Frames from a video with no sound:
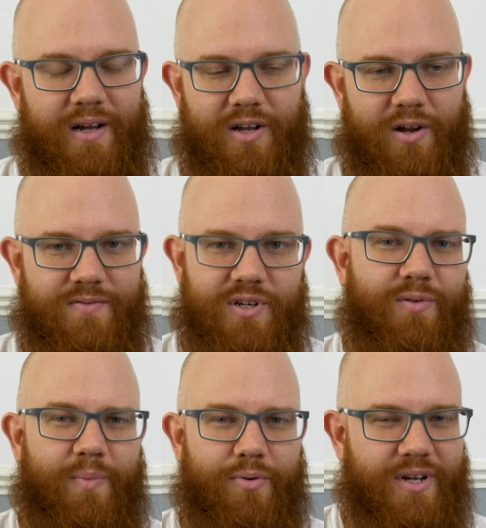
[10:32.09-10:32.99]
kind of
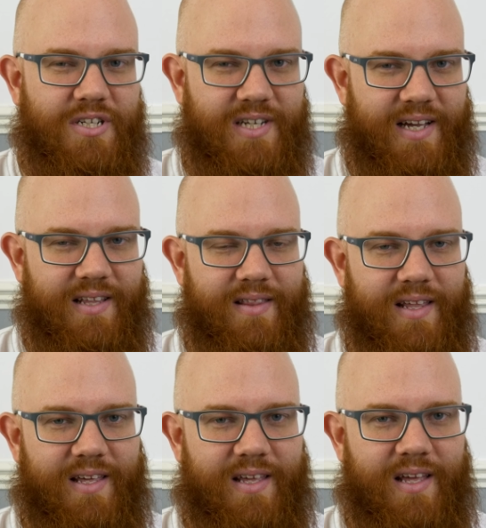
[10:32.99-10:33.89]
don't appreciate
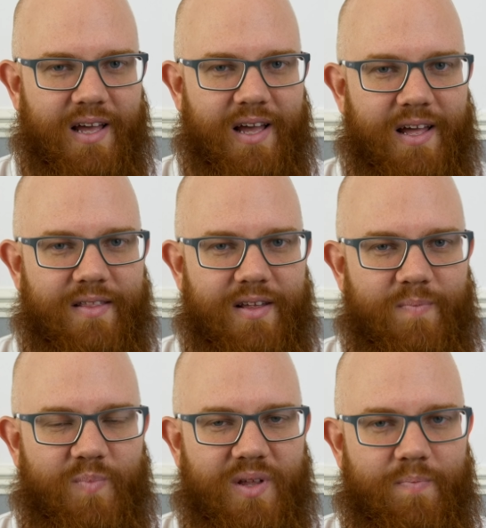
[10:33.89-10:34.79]
the
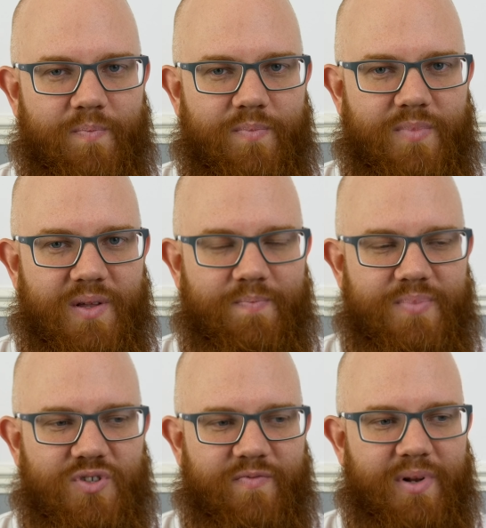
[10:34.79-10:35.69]

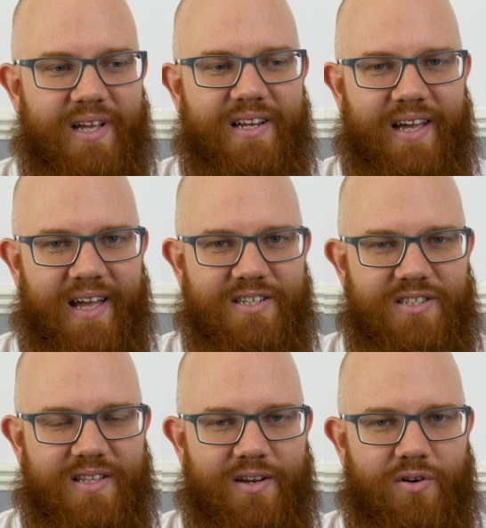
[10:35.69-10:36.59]
sort of bleeding
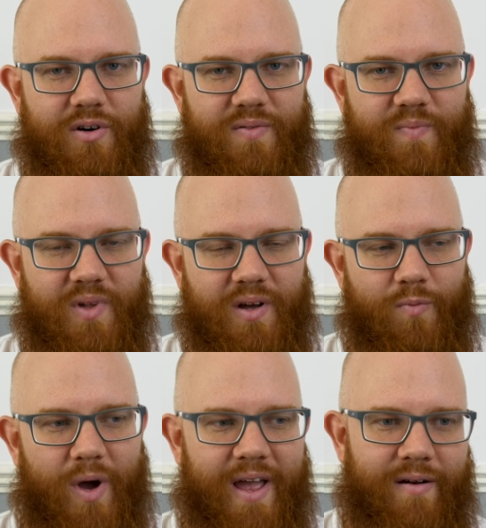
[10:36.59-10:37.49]
edge. They're not
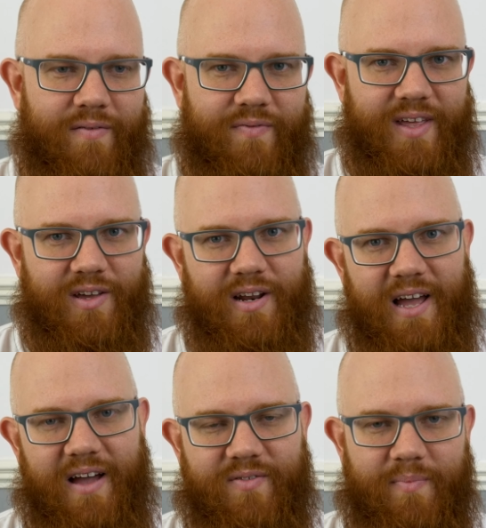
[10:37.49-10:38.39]
aware of that you're going
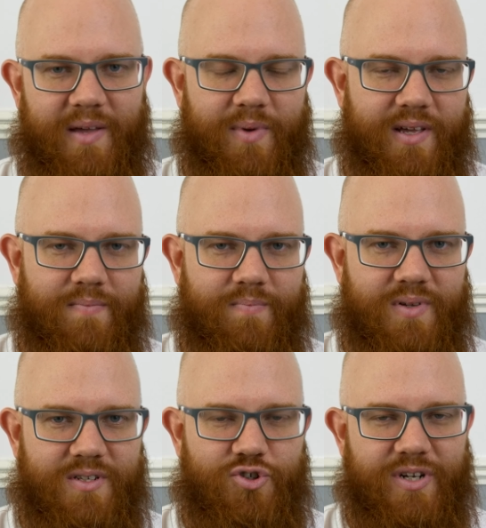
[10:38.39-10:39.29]
to have to maybe
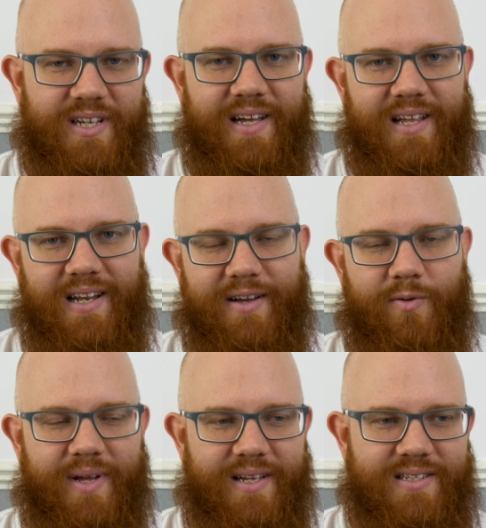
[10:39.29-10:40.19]
treat it a
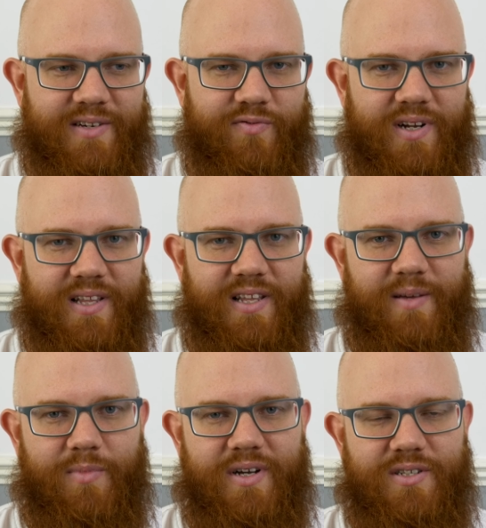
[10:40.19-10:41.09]
little bit differently than
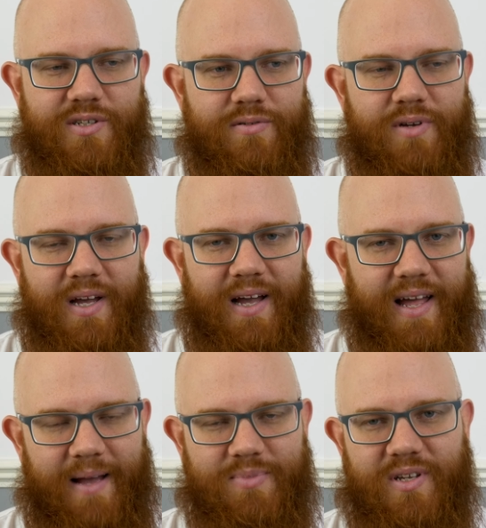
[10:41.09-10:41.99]
you might do
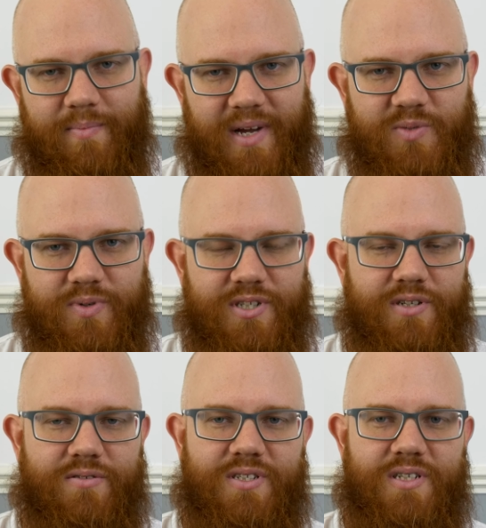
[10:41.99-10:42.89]
an absolutely
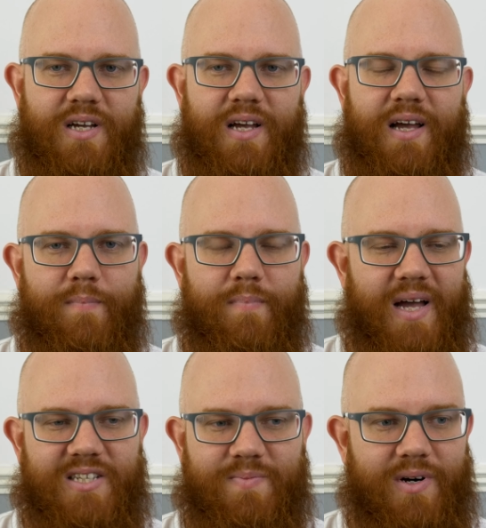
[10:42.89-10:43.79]
mass-produced,
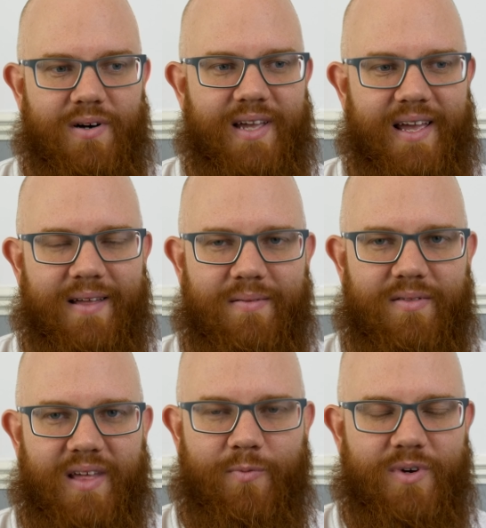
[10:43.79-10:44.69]
mass-market
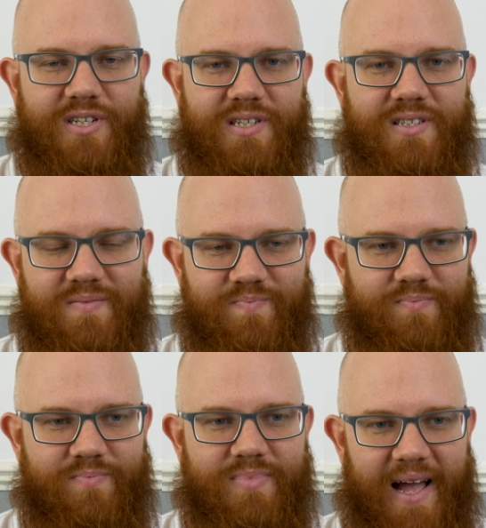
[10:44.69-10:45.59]
thing, which is
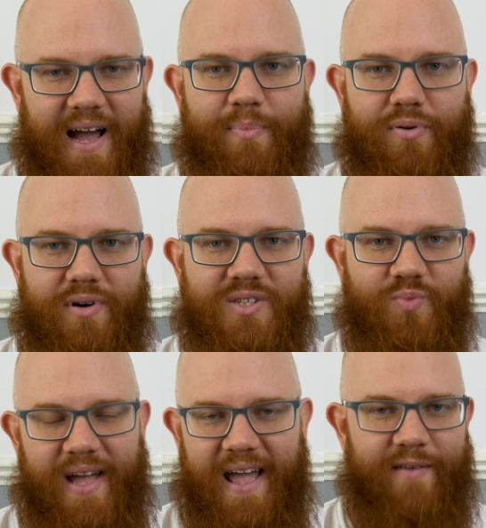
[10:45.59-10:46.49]
at a price
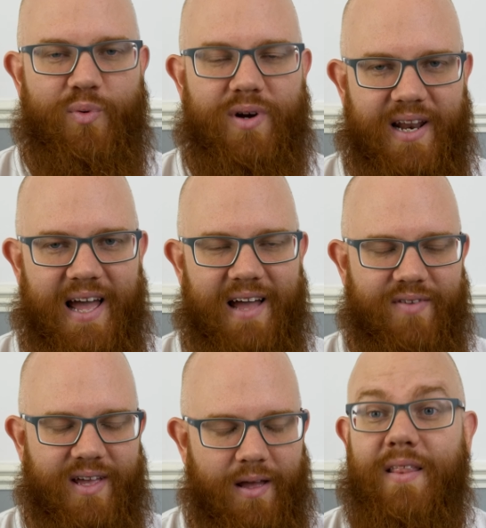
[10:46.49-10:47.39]
where everyone can
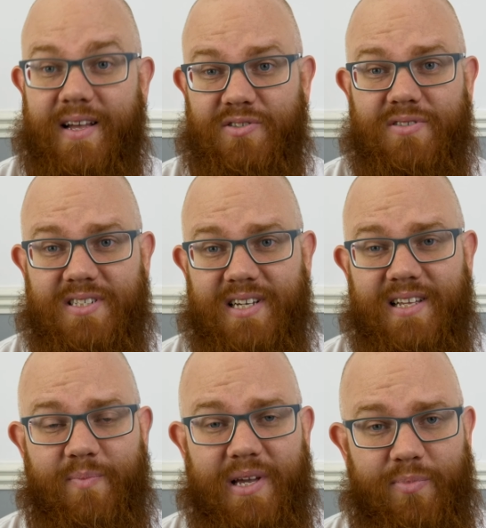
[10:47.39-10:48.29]
have it. That's not to say
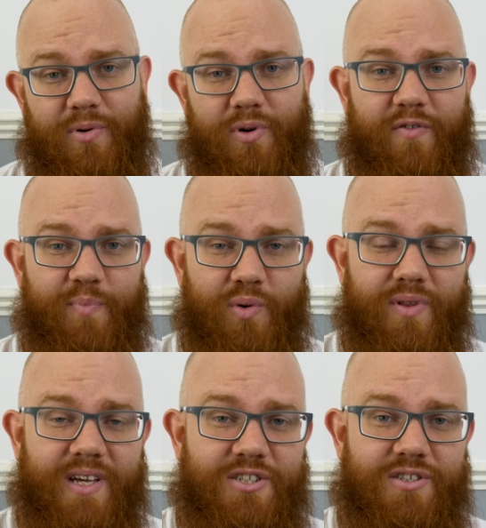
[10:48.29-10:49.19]
that people who have
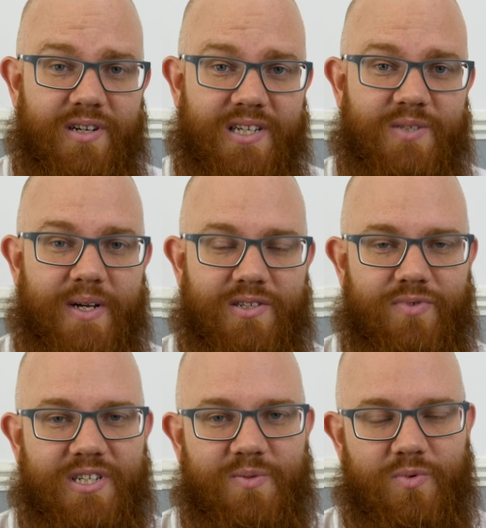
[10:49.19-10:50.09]
bought these shouldn't expect a
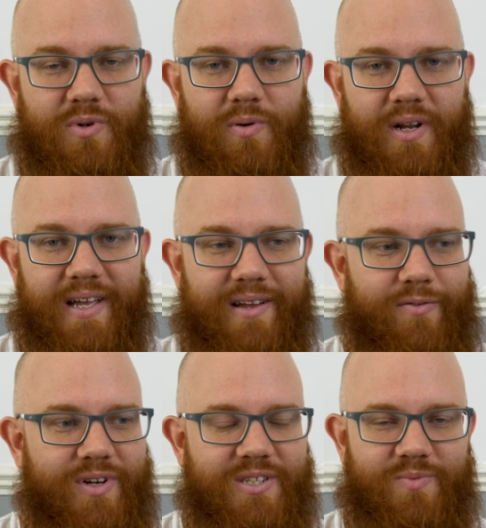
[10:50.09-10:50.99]
reasonable quality and
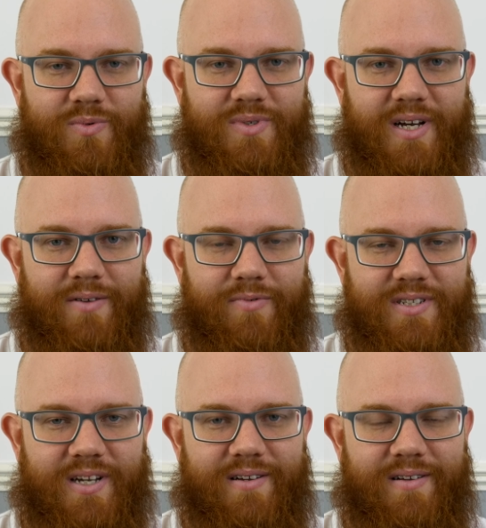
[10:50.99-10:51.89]
a reasonable
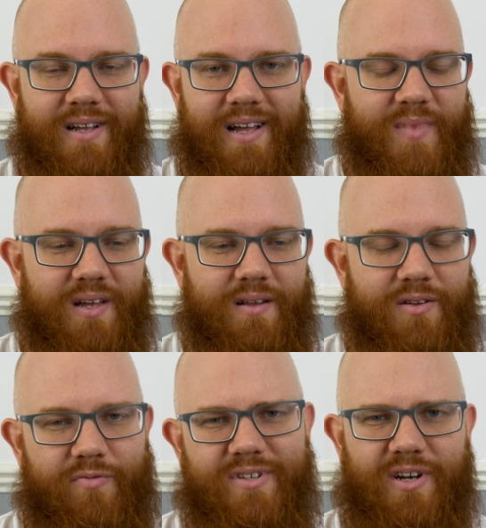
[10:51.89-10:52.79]

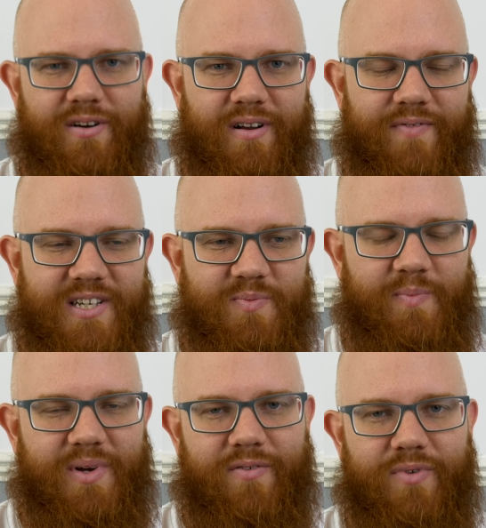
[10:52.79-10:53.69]
not return on
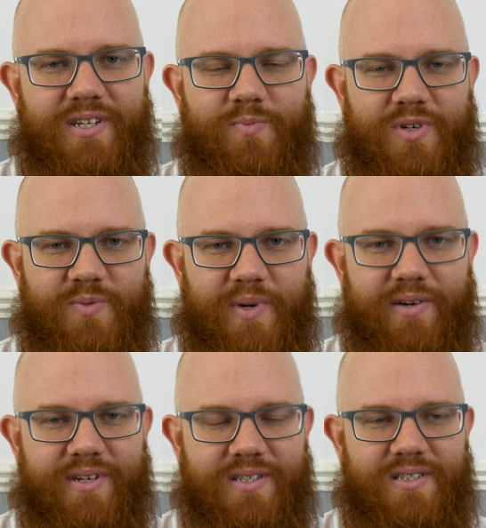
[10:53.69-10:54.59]
investment, but a reasonable
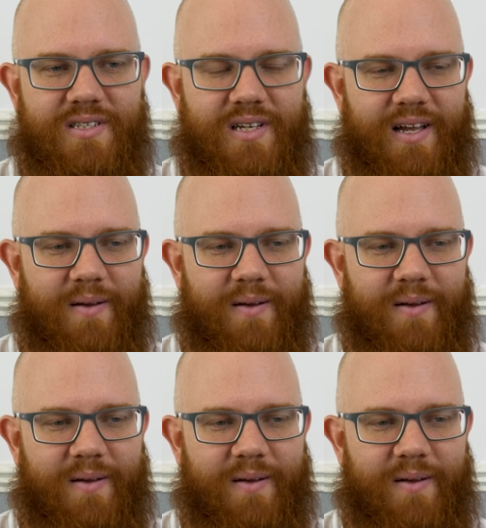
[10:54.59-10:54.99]
experience